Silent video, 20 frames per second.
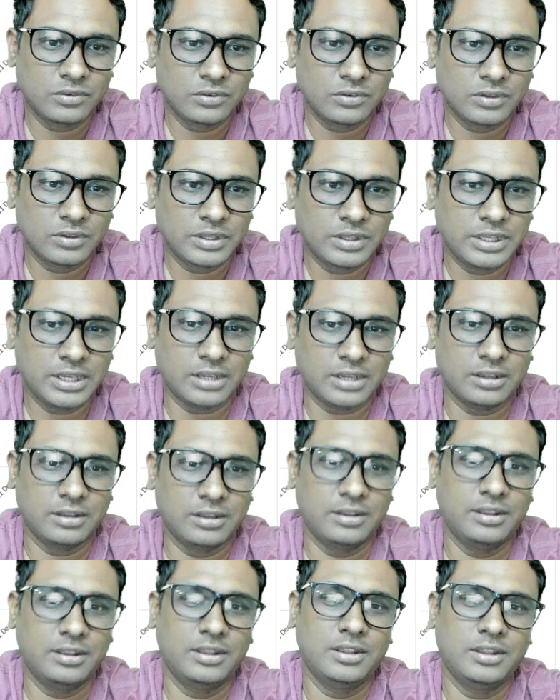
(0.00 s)
Yeah.
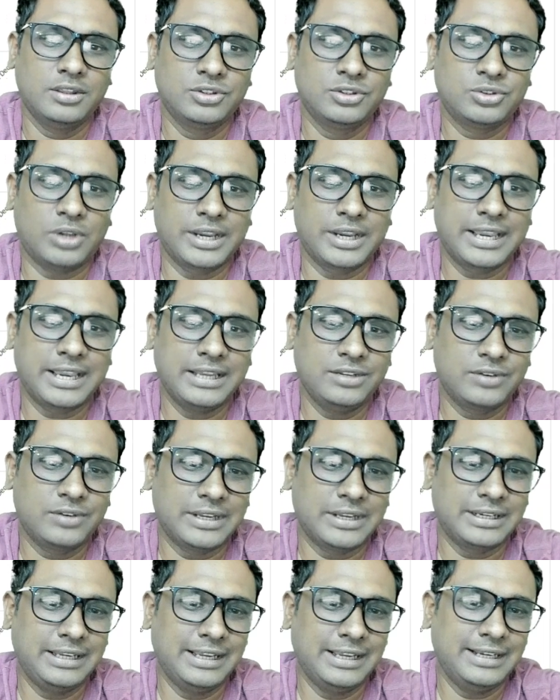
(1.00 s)
So again, you can
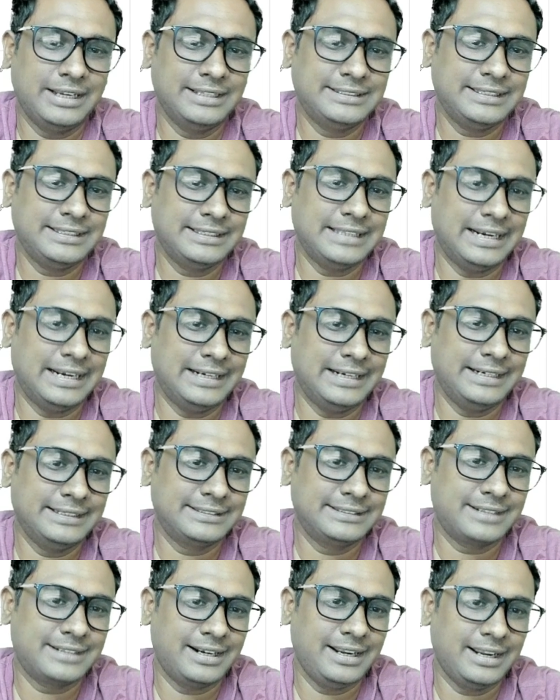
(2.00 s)
clearly see that it is
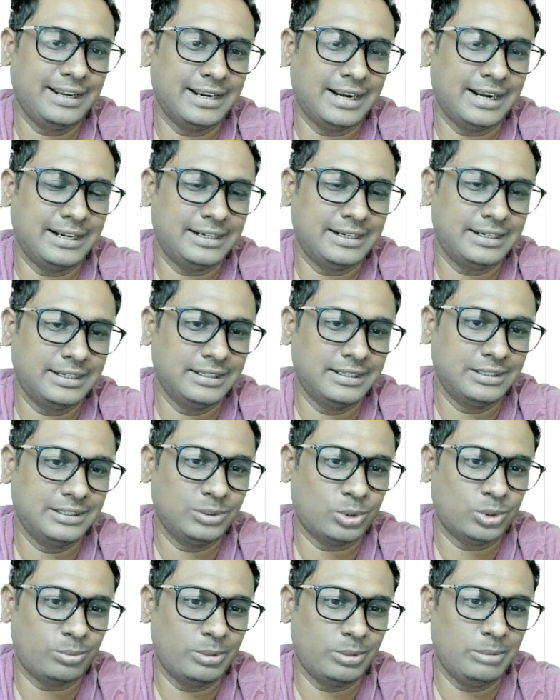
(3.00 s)
trading at the
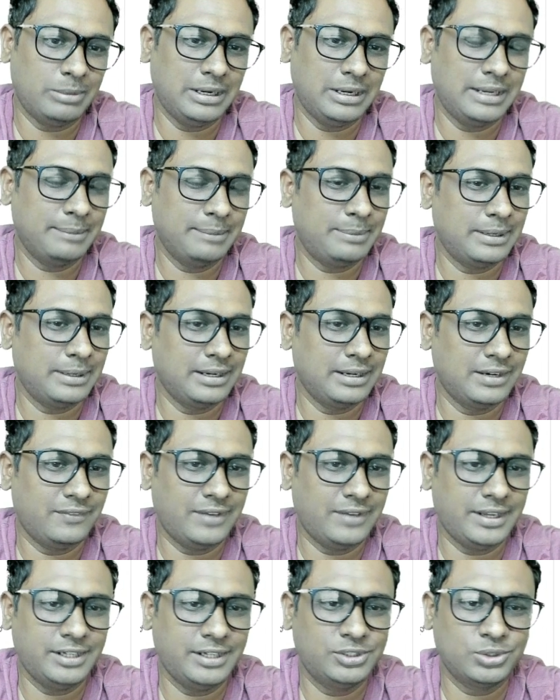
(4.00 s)
normal multiple
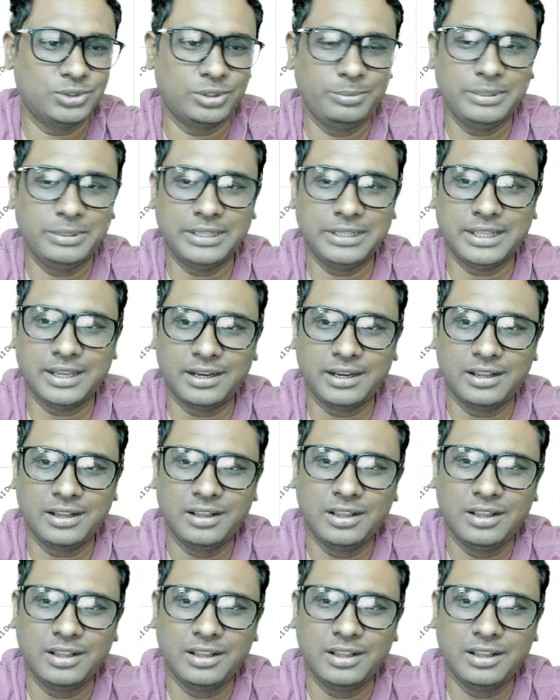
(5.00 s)
where it should be there.